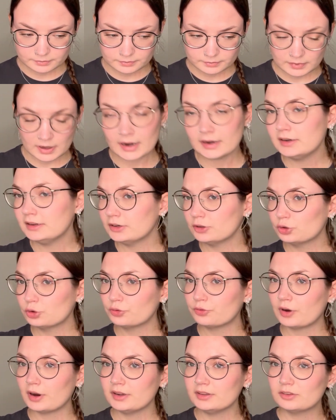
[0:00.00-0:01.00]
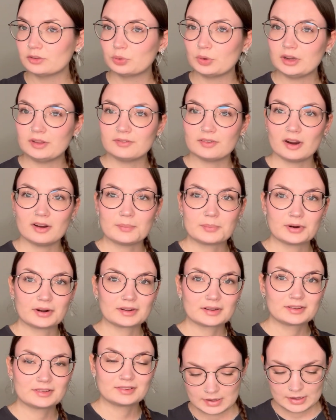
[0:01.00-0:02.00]
I needed to find 25
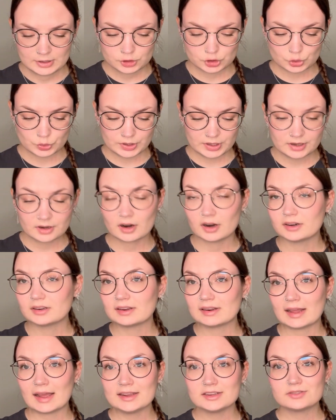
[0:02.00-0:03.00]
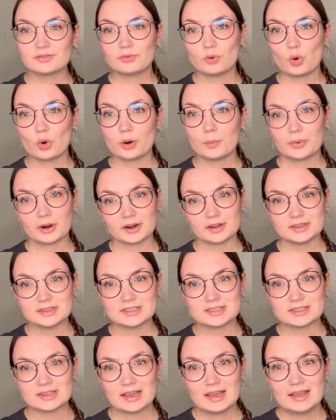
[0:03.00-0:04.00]
products. So here are the last 4
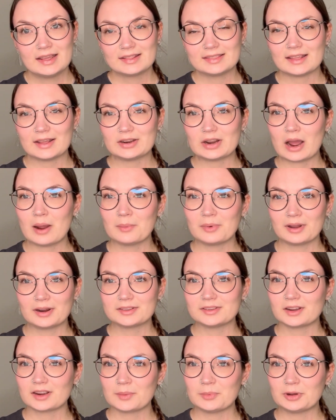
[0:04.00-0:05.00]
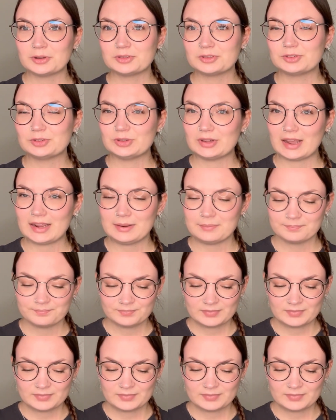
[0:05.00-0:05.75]
products that I'm gonna talk about today.